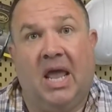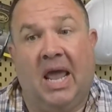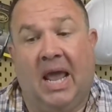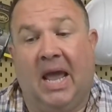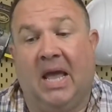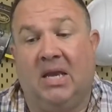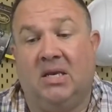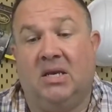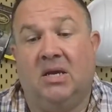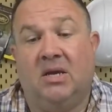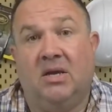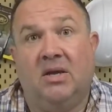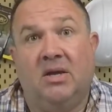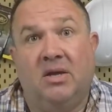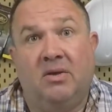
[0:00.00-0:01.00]
and
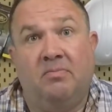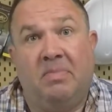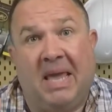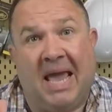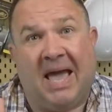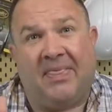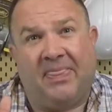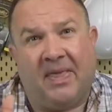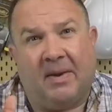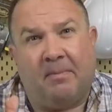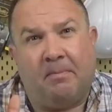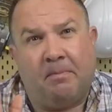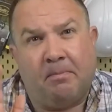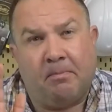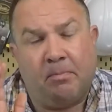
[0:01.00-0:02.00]
be at
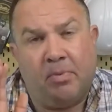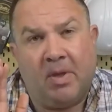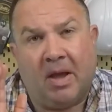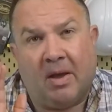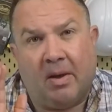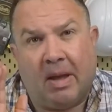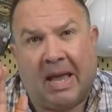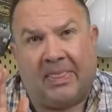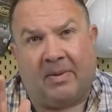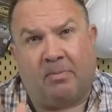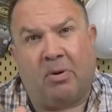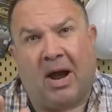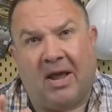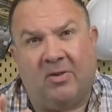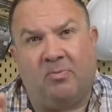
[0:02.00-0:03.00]
the
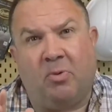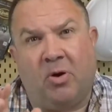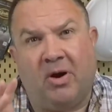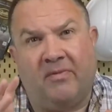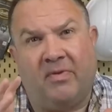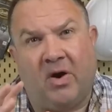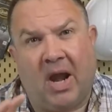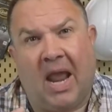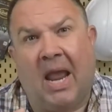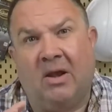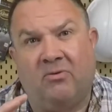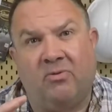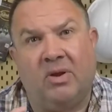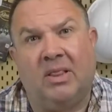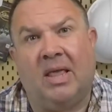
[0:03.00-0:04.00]
price point of their
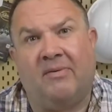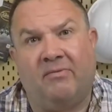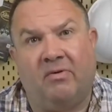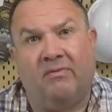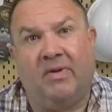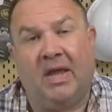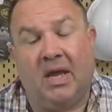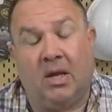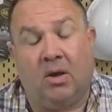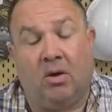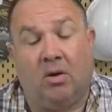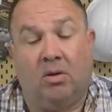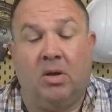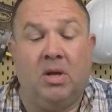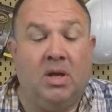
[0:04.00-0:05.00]
entry-level
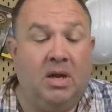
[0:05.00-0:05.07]
vehicle.